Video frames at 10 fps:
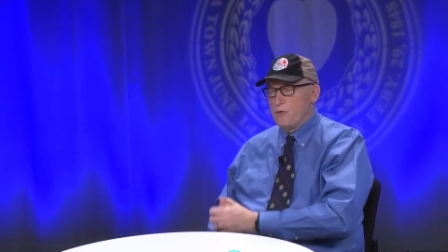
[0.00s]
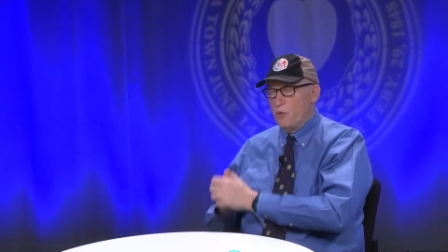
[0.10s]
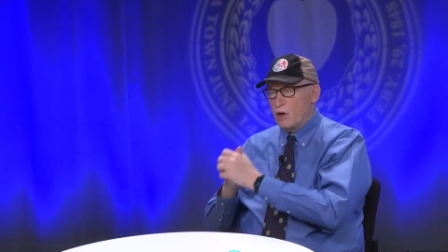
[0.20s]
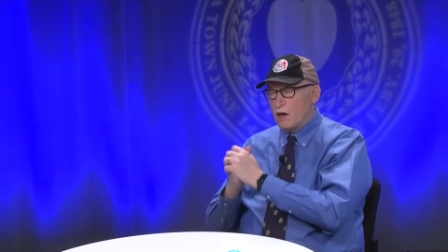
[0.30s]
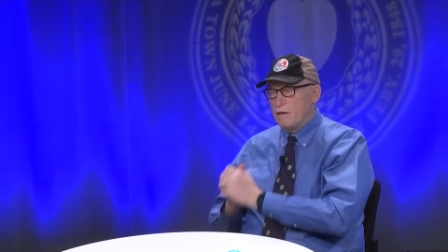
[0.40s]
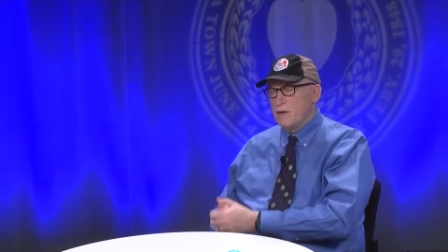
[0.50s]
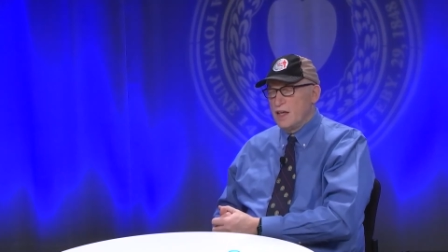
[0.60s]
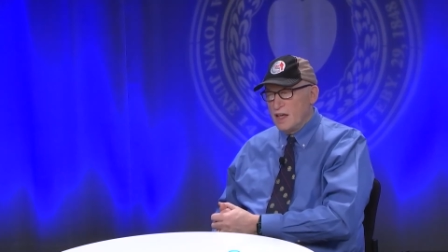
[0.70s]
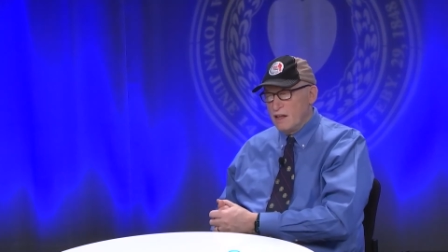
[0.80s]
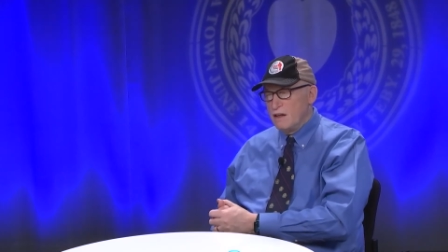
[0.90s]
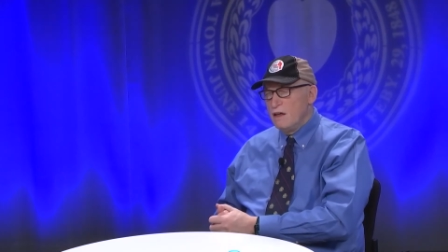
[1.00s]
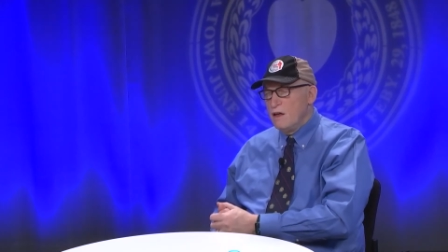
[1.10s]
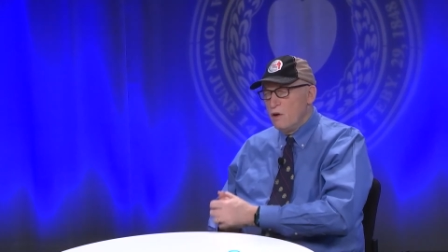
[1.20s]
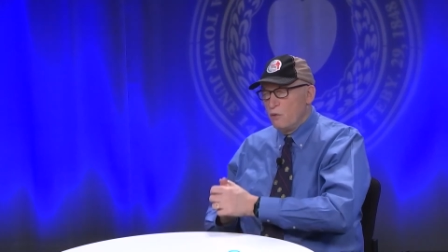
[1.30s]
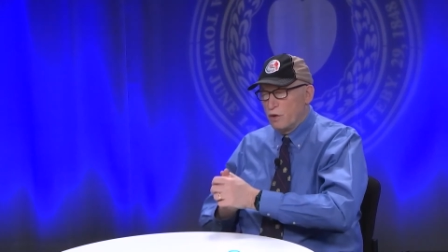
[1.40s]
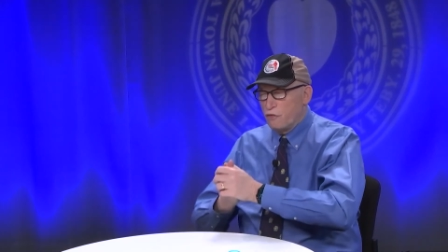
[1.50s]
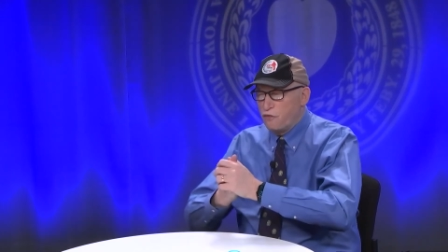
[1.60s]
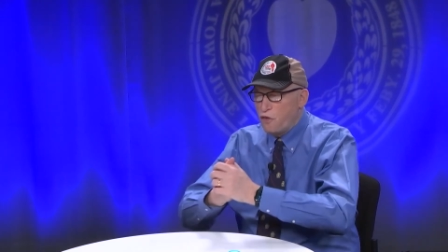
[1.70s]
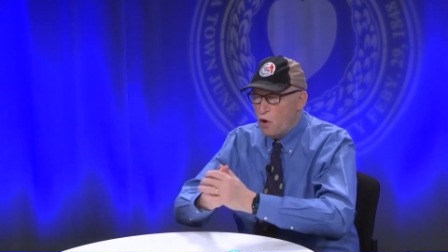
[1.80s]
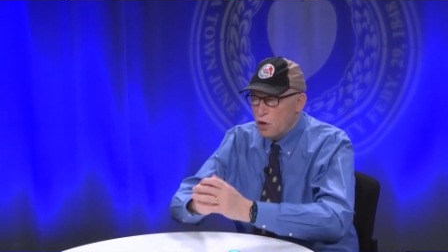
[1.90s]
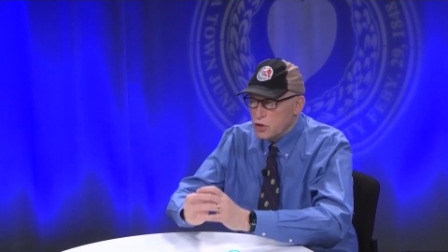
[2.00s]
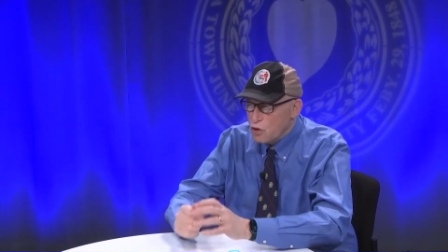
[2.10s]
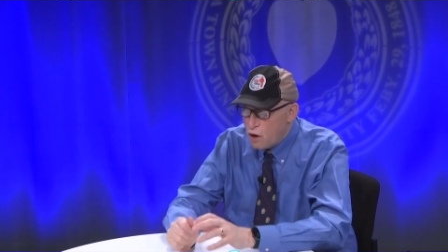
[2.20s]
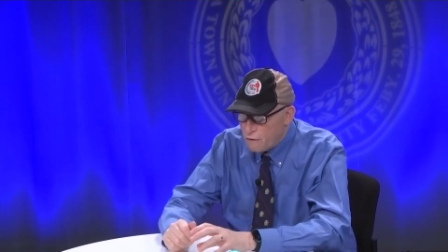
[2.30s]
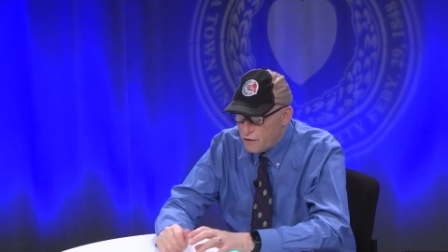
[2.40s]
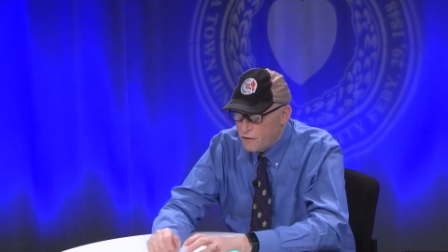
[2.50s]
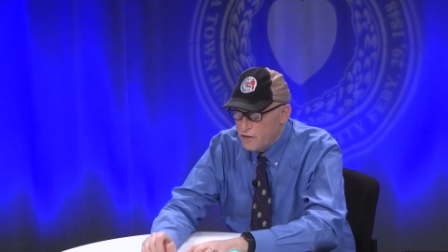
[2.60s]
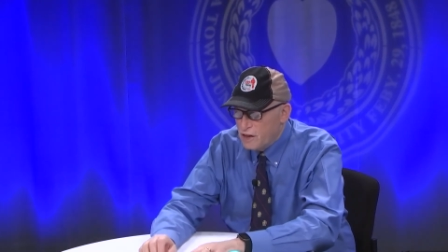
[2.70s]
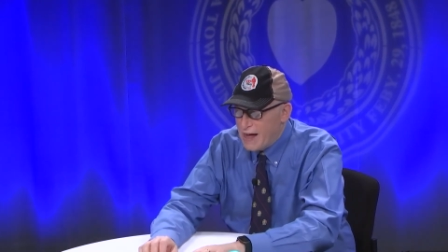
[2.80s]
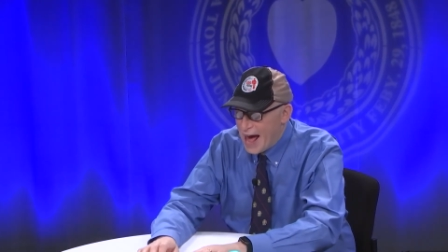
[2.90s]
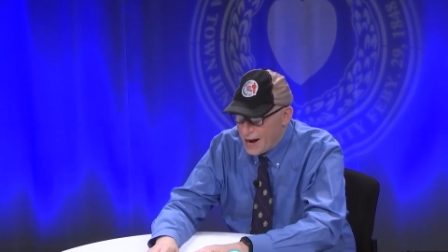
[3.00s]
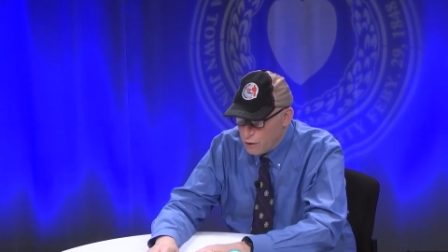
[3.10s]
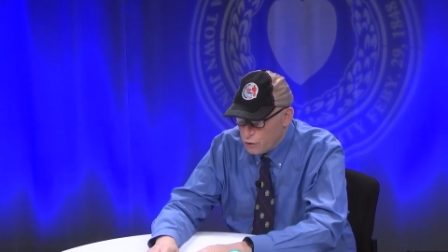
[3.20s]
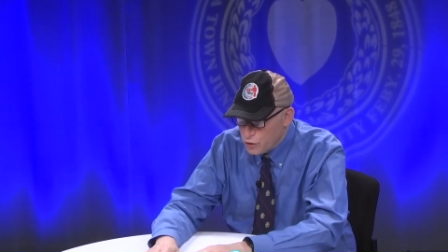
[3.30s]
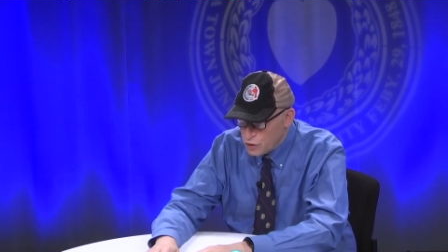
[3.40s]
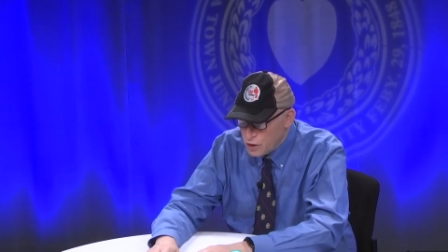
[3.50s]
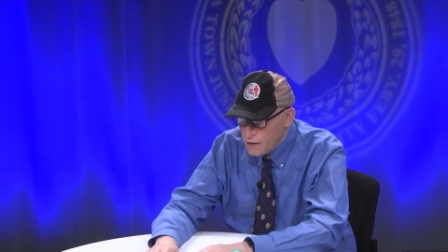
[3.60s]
were coming in with falls off of ladders